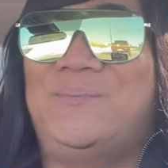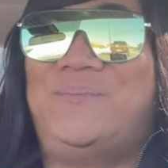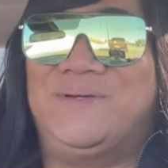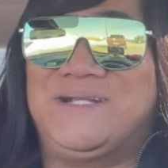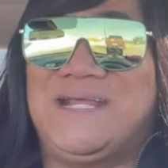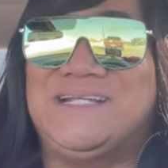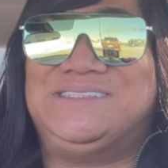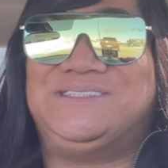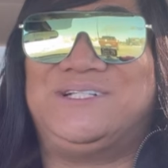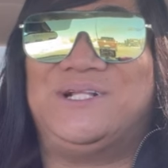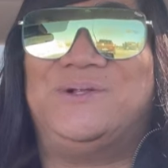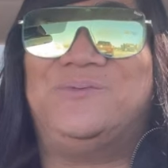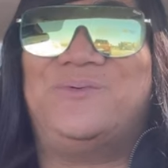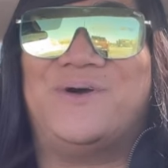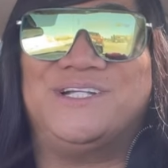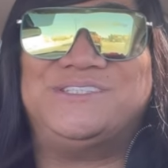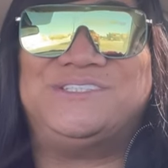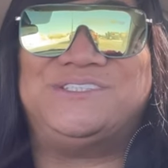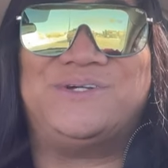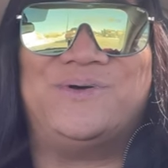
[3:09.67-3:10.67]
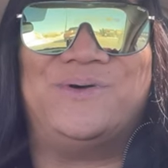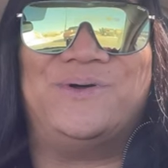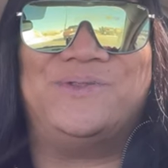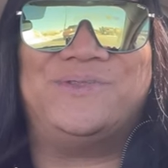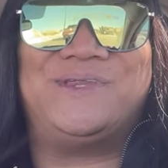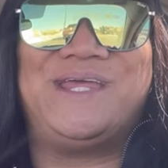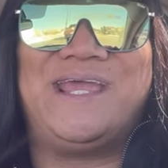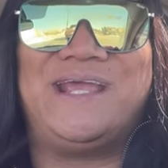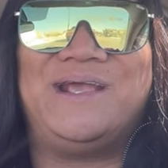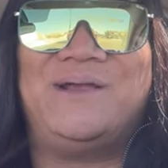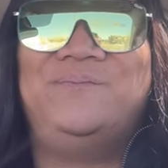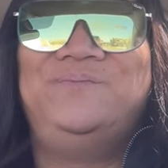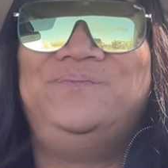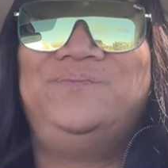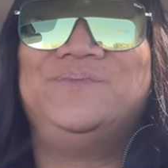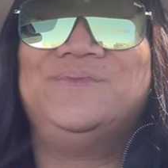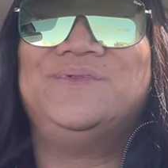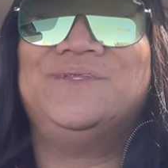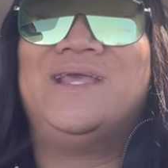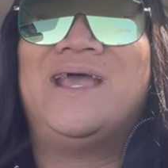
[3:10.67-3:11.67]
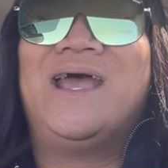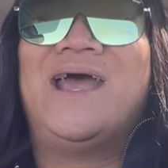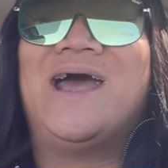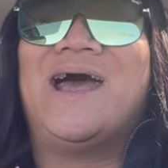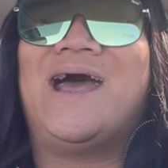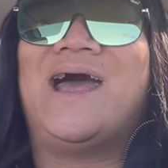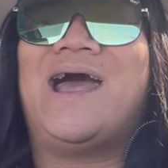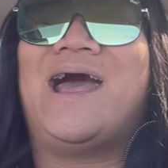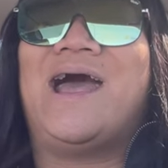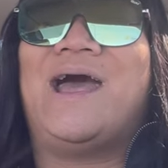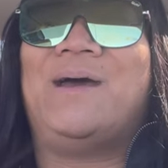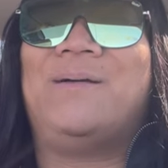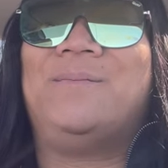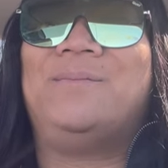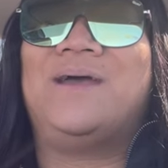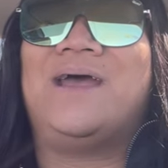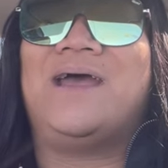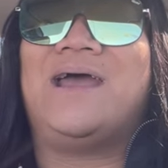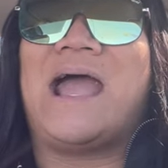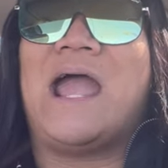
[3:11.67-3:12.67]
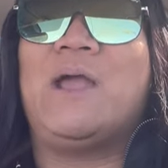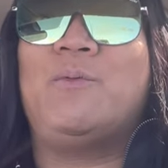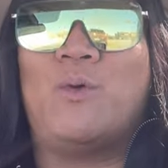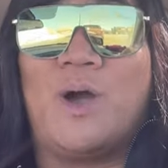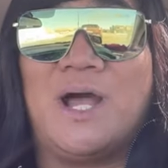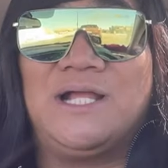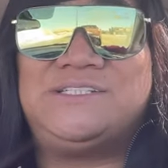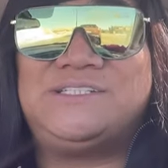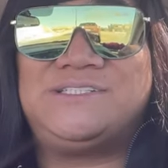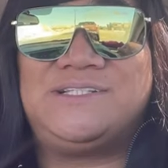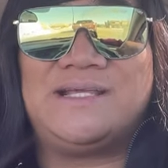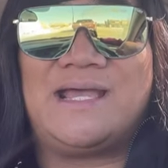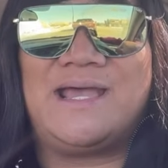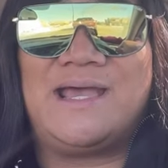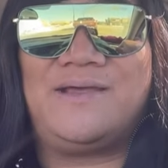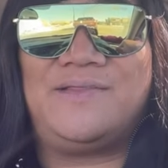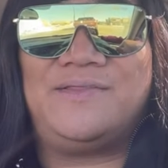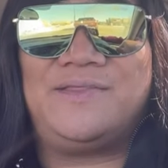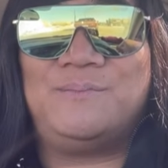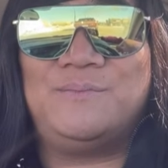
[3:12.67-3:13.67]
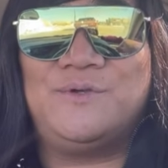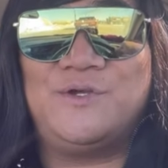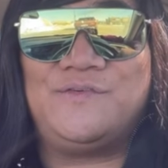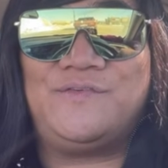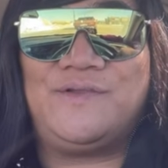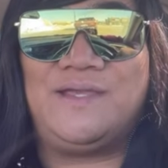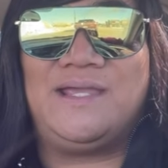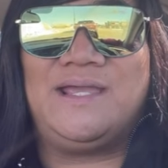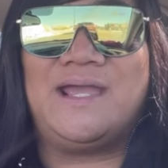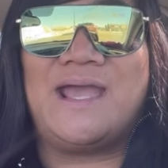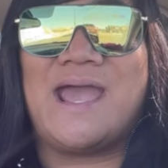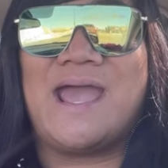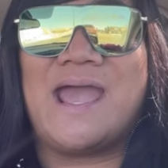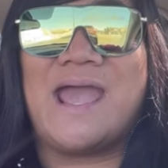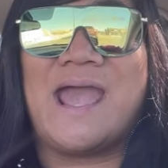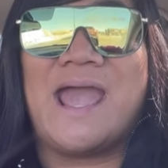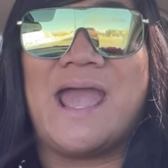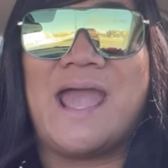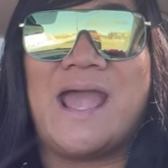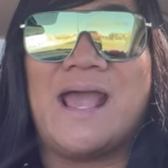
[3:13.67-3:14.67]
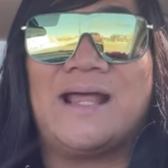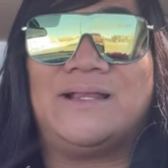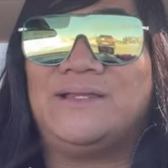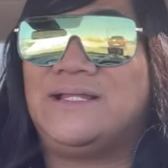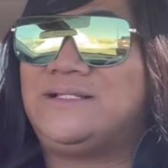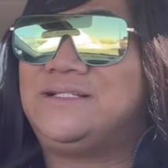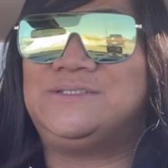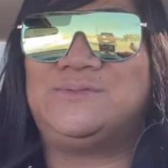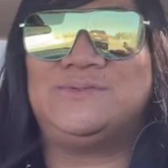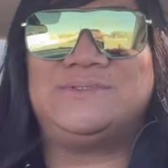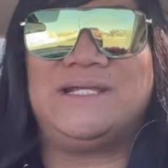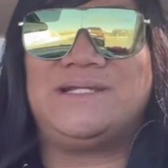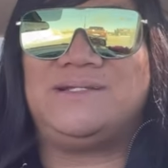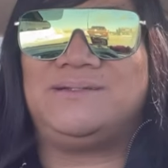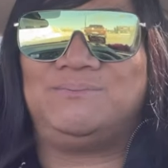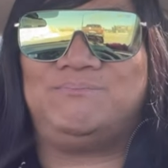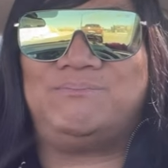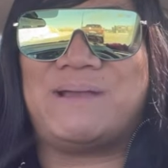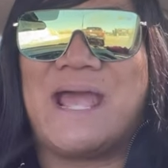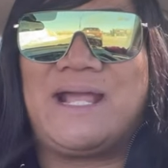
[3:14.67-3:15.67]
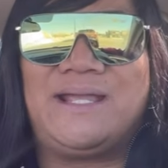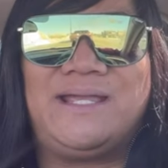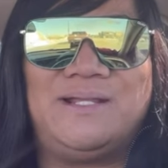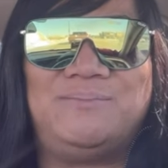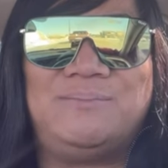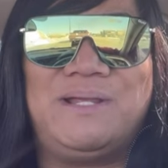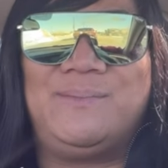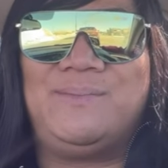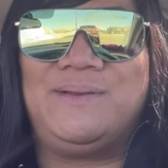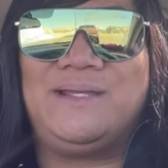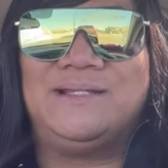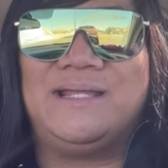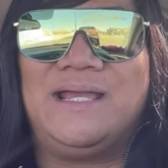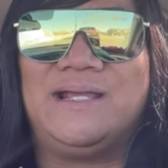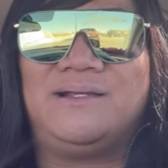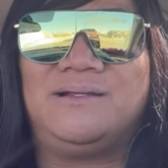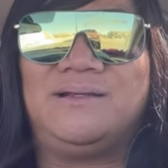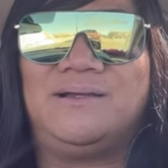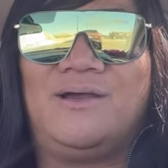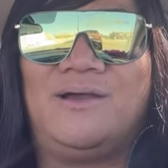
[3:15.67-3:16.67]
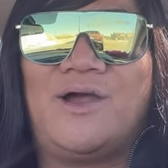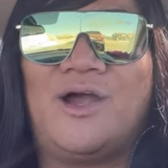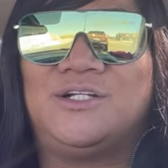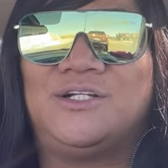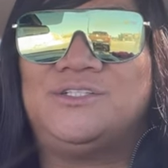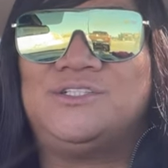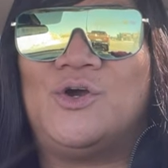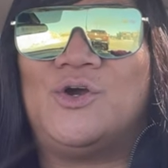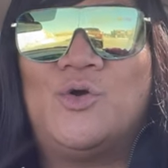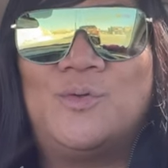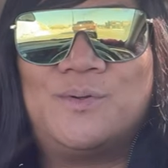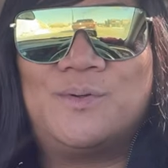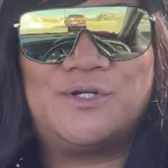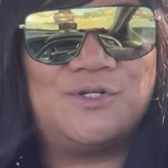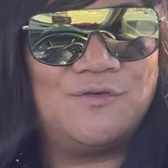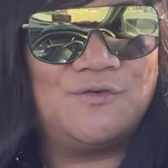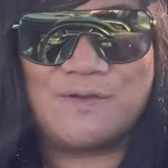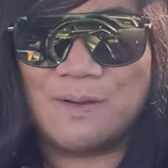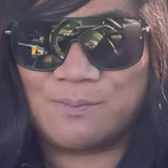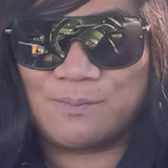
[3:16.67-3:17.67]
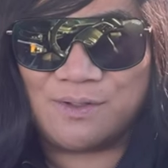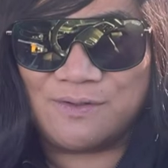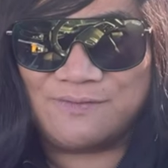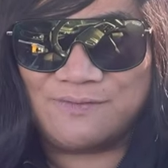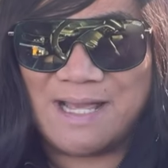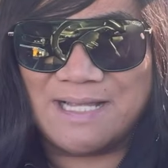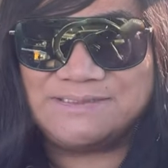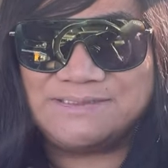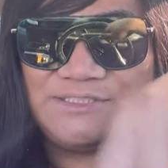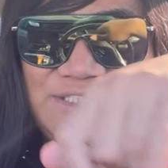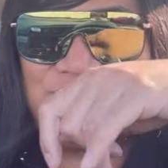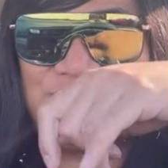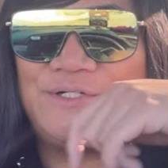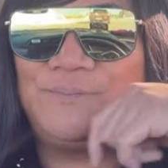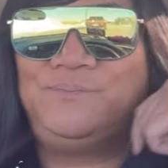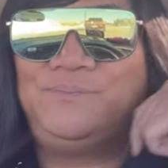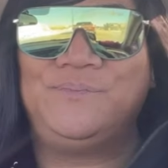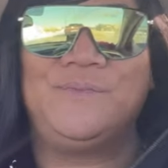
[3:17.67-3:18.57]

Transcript: but I still watched the whole thing. Um, I watched the, the movie, like this was like back in maybe like October, November of last year.